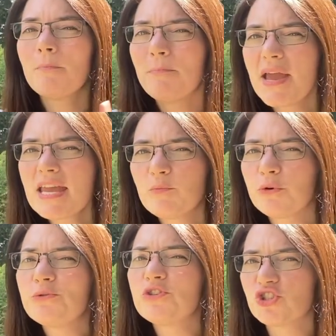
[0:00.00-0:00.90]
Babe
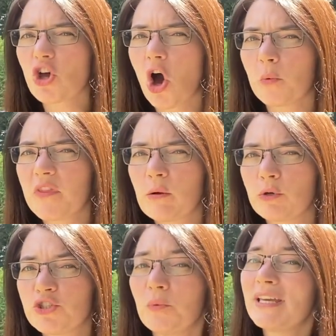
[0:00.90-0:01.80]
Ruth saw what they were
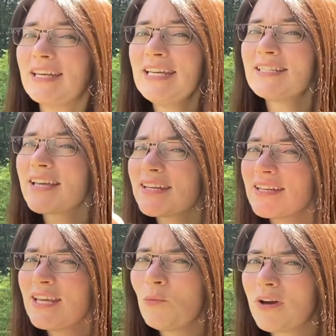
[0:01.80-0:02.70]
doing, and he decided
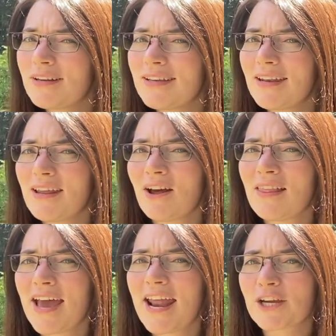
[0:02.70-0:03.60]
he wanted to get in on
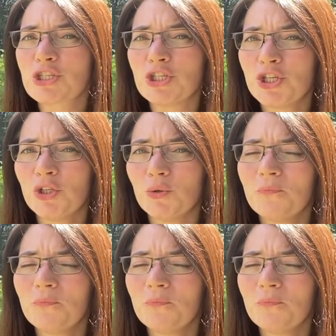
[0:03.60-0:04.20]
that action too.